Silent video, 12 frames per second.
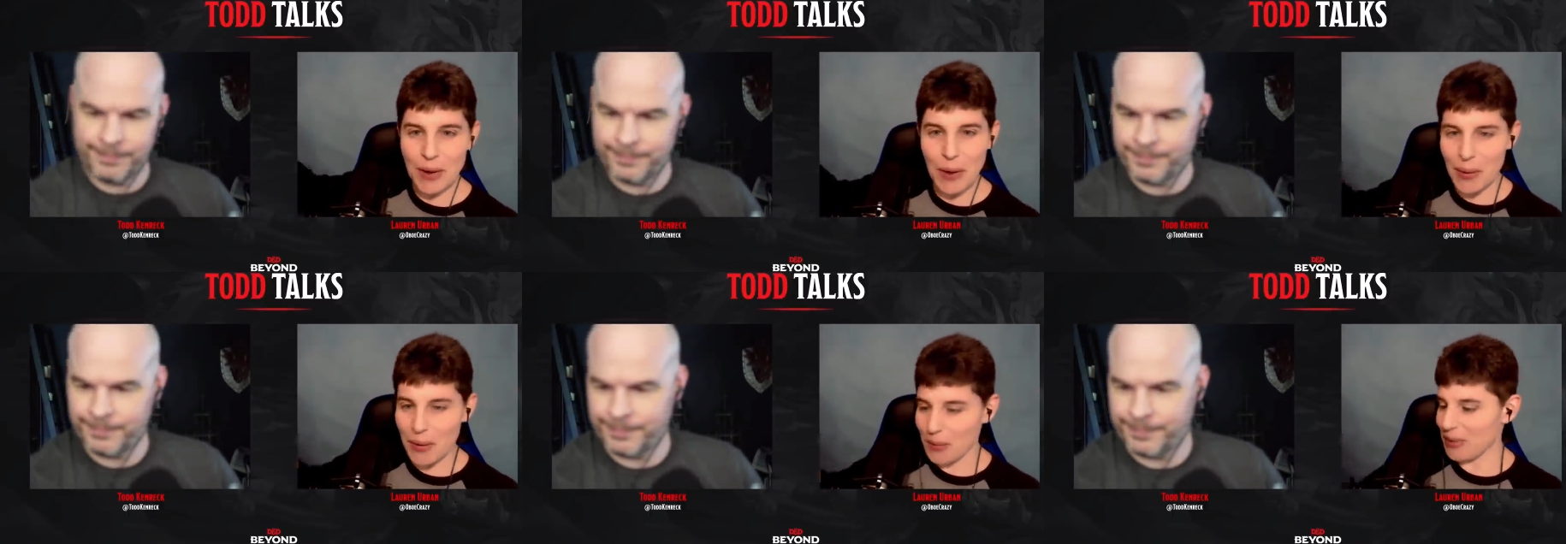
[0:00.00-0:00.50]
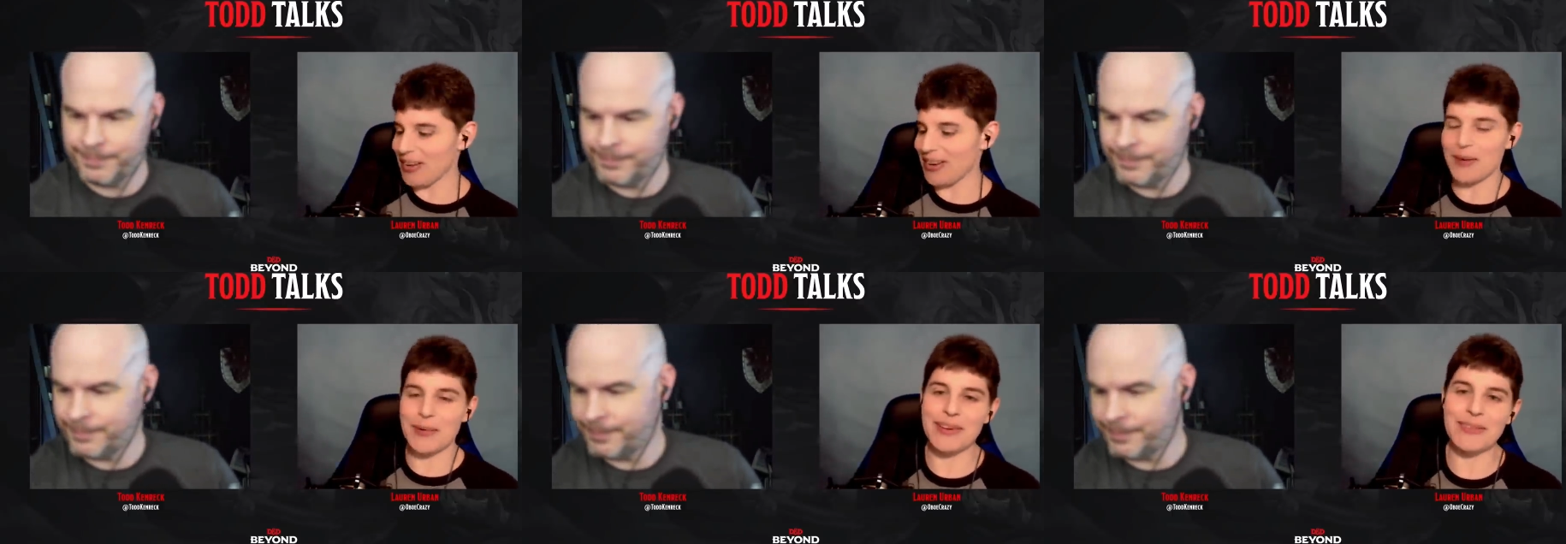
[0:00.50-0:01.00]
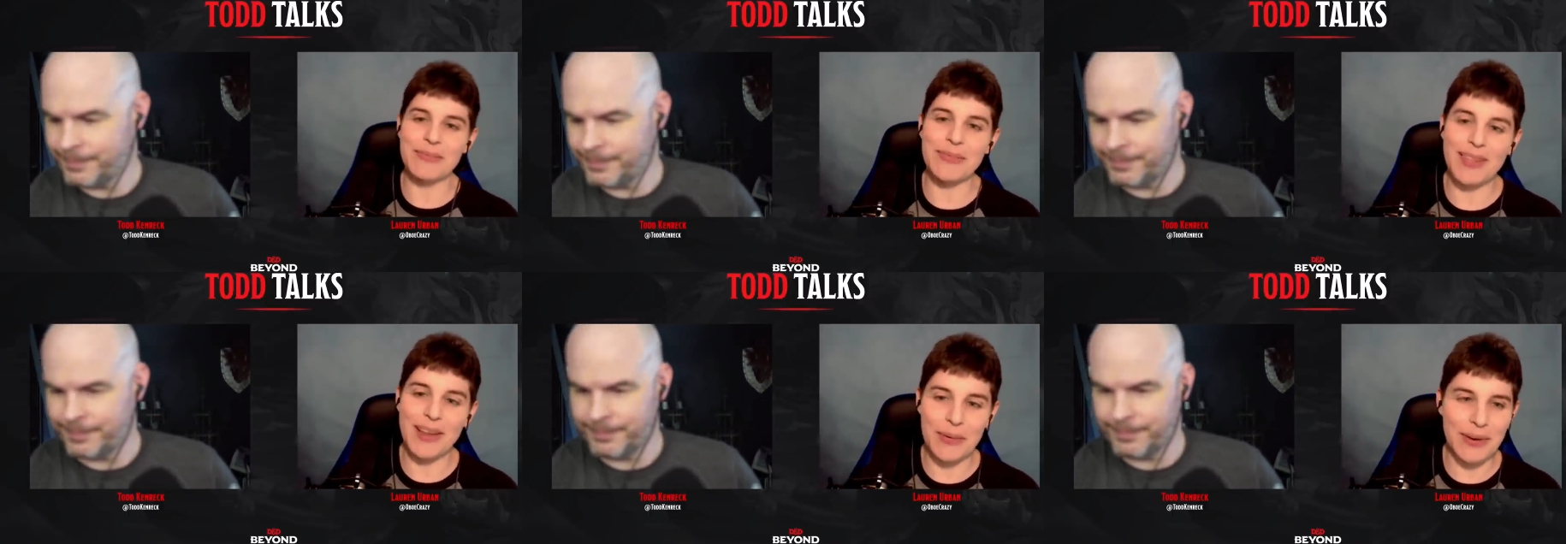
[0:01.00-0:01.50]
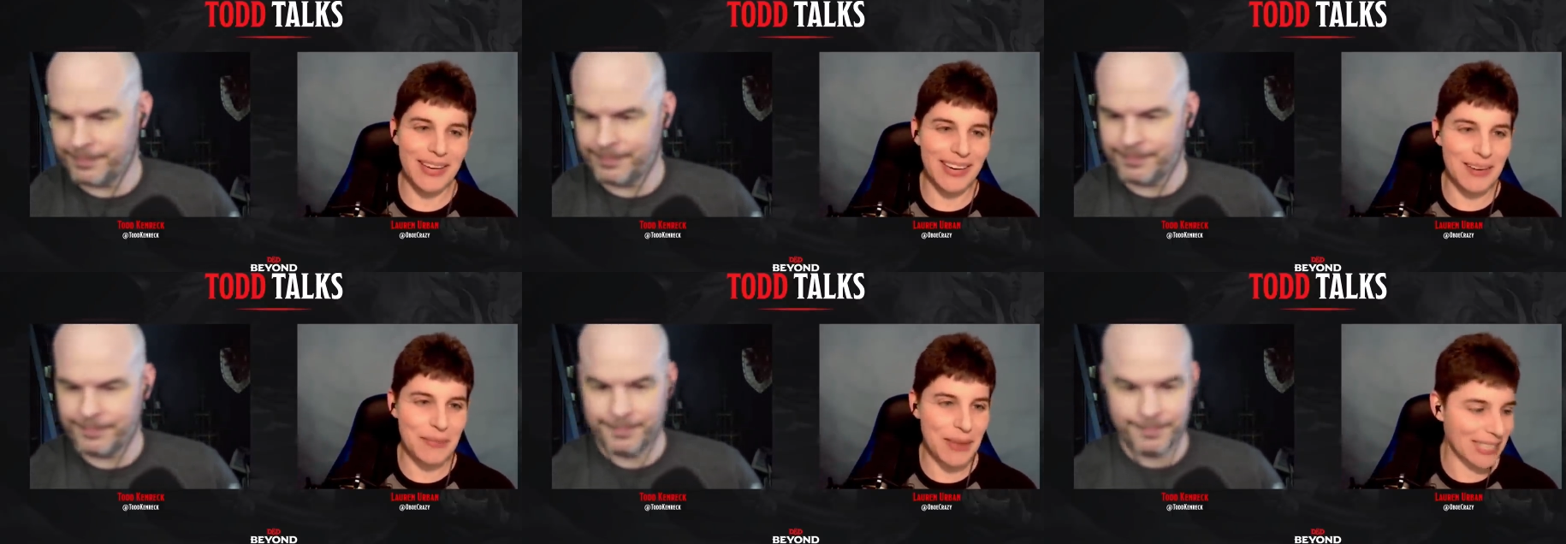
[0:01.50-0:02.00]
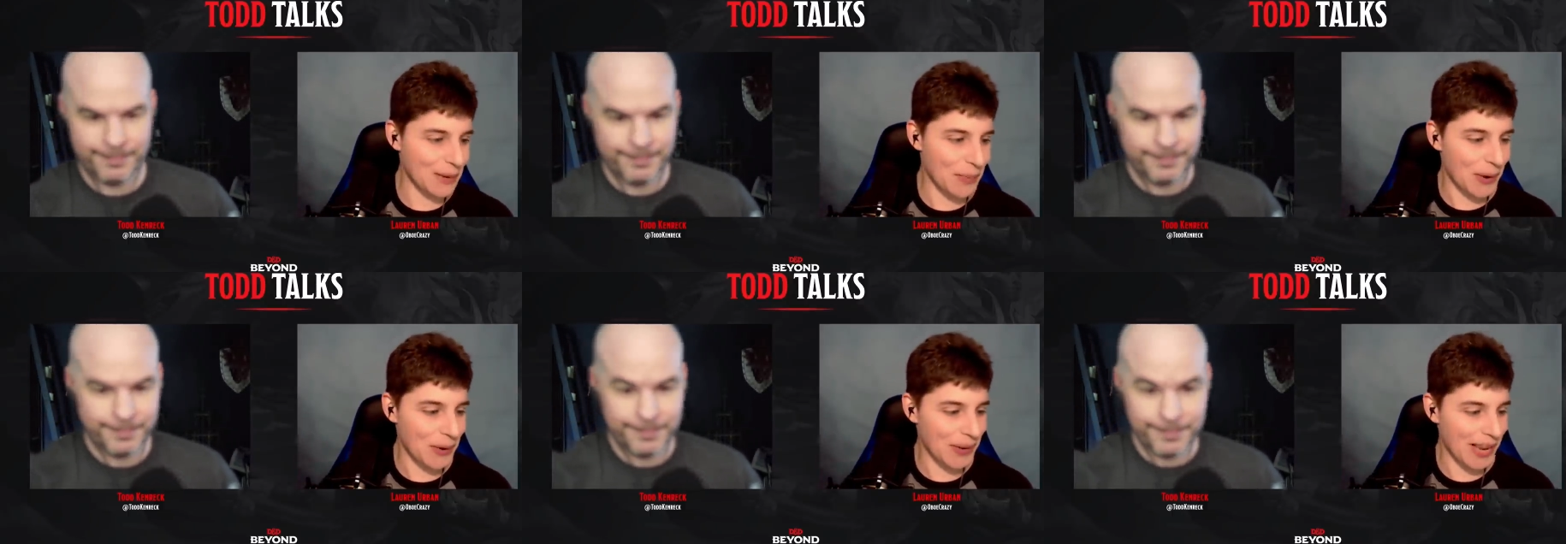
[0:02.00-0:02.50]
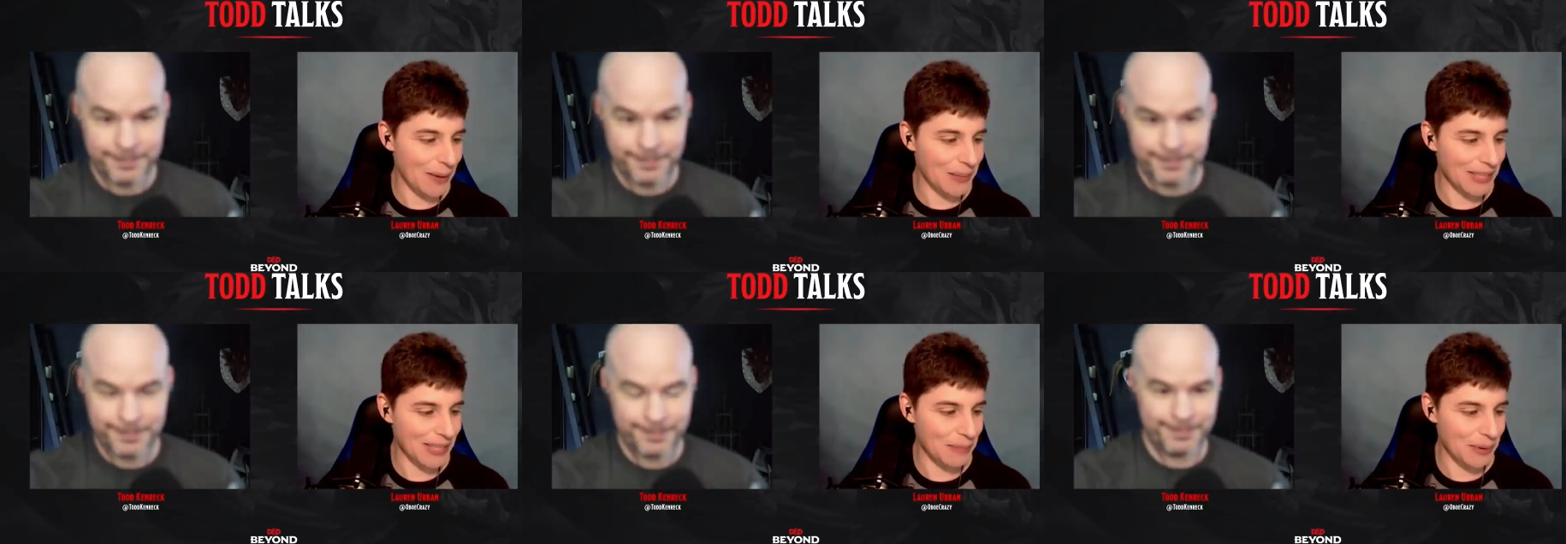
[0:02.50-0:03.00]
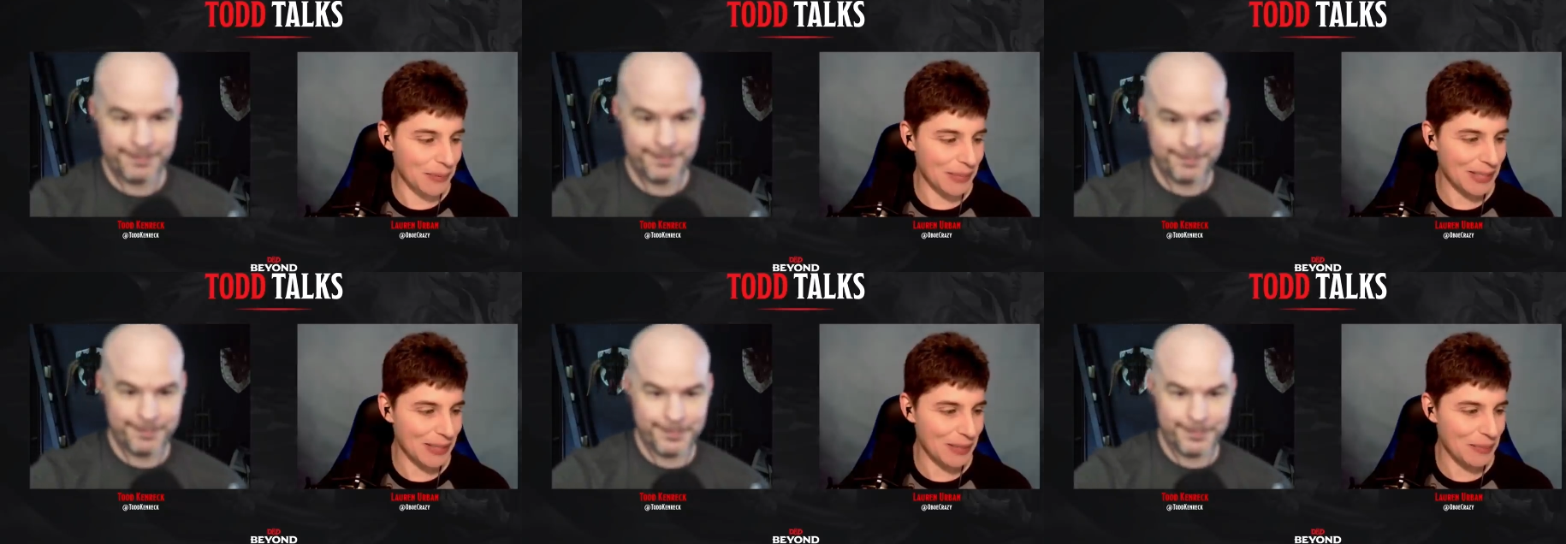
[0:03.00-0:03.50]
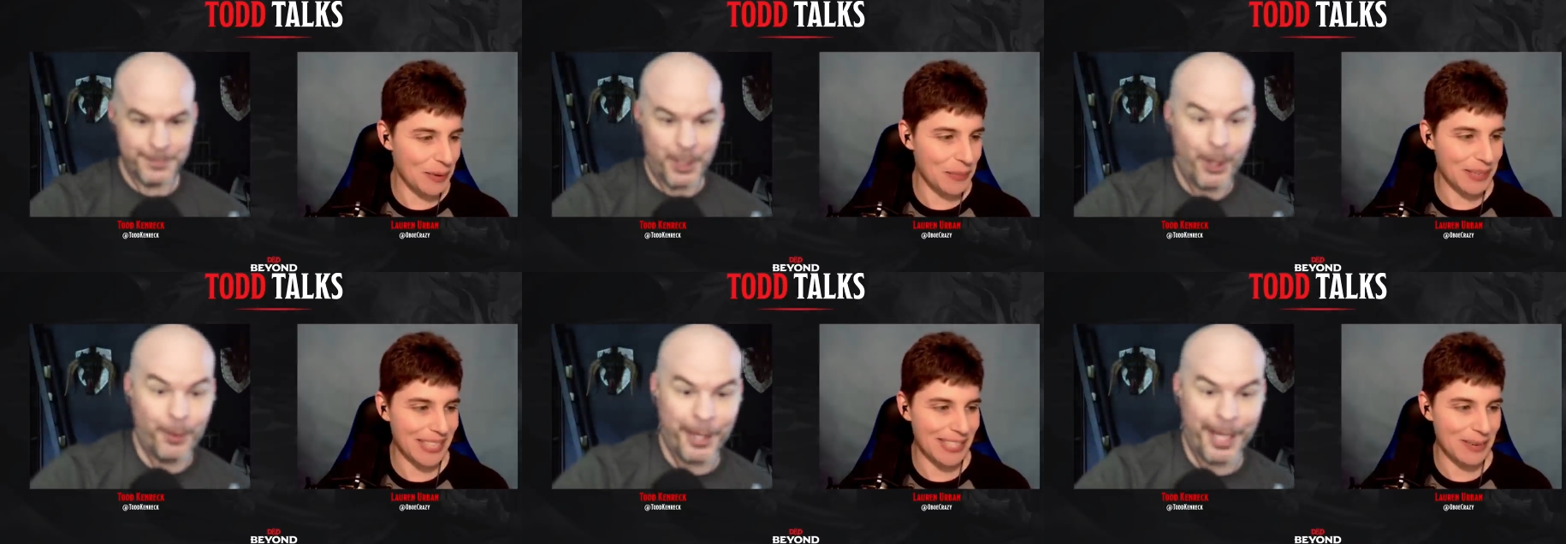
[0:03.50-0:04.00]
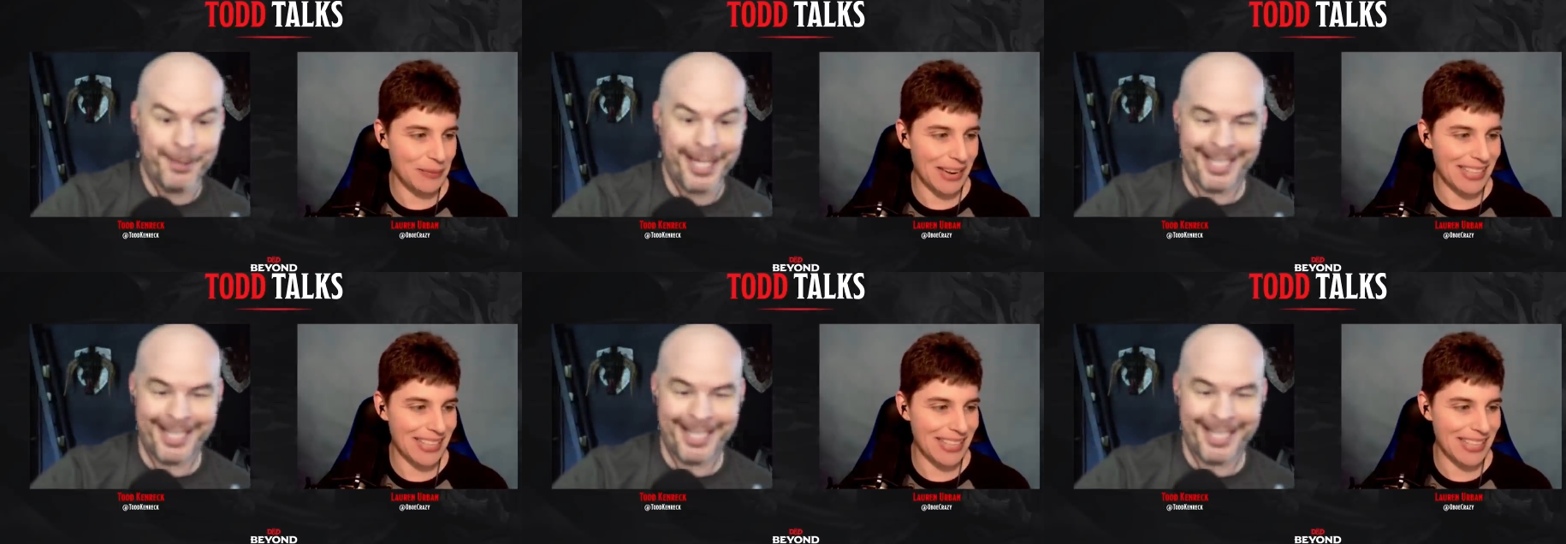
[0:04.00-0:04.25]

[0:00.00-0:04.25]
Speaker 1: oh are we are we are we gonna mess up our own cameras on purpose so that people oh am